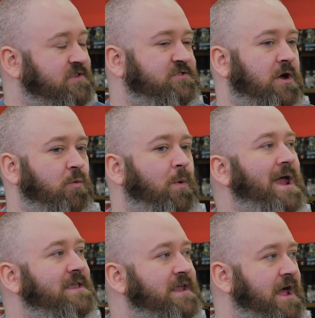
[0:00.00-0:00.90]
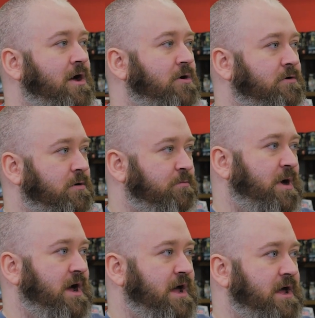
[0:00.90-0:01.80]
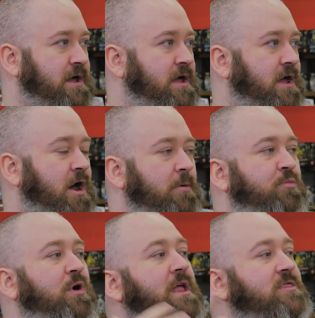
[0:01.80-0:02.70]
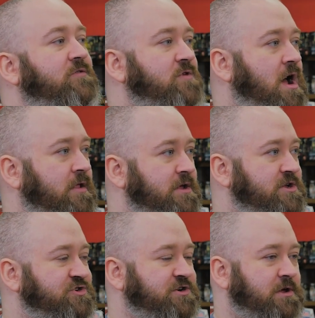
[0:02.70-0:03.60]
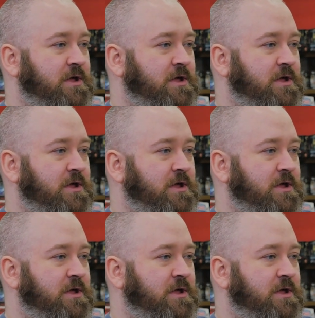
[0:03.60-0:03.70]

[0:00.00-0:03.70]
It's not weighed down by a breadth of knowledge